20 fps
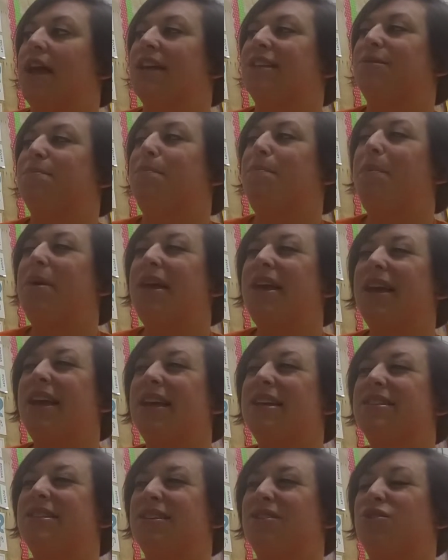as big
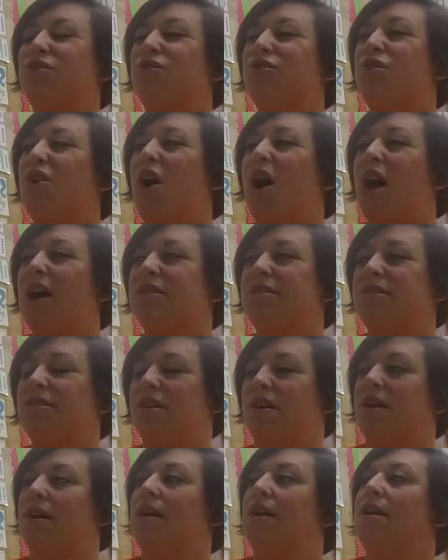as a
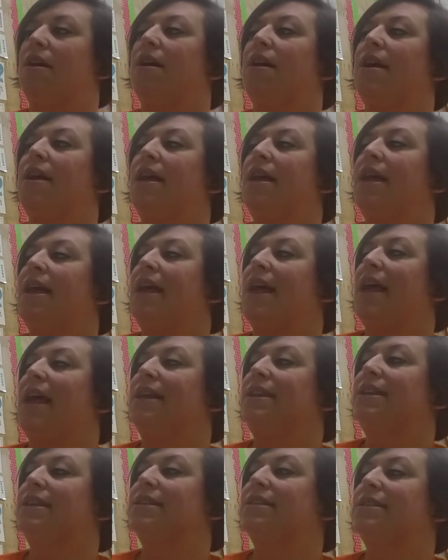saucer,
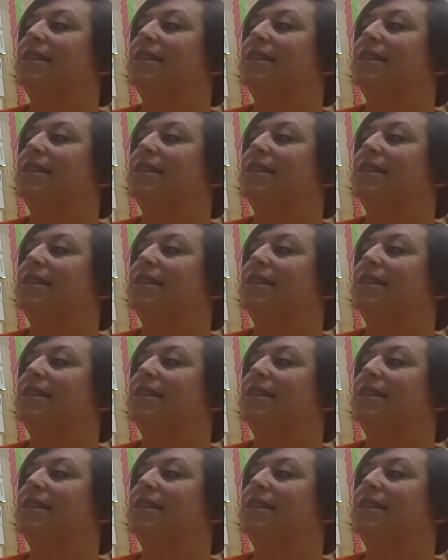and his